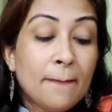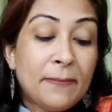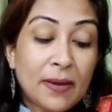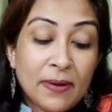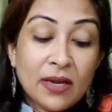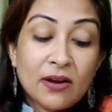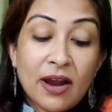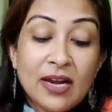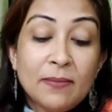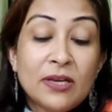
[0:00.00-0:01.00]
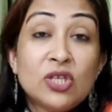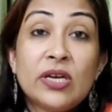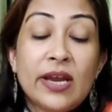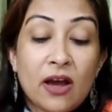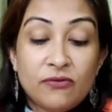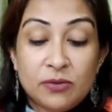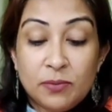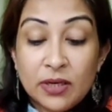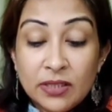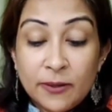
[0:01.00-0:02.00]
Baby cried immediately after
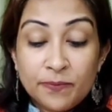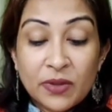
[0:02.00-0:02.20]
birth.